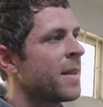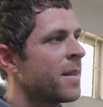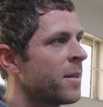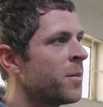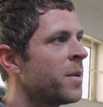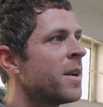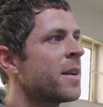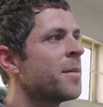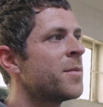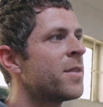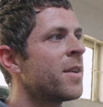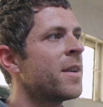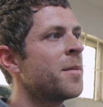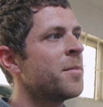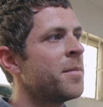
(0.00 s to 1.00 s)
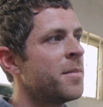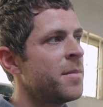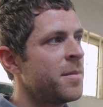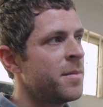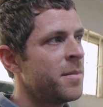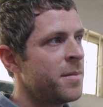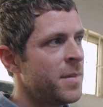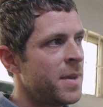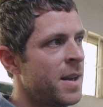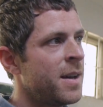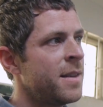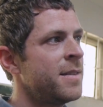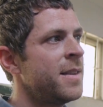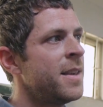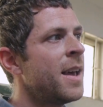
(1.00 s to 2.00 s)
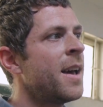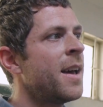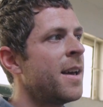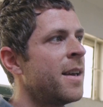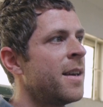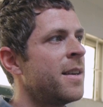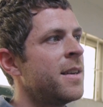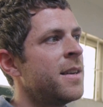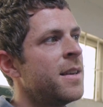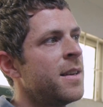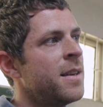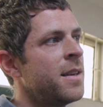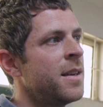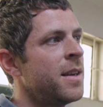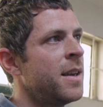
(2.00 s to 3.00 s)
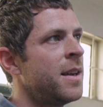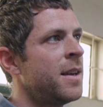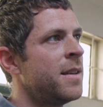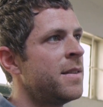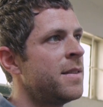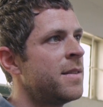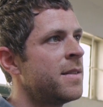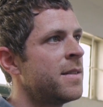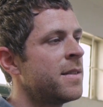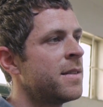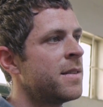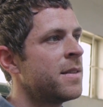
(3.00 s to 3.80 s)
The work I'm showing in the ICA is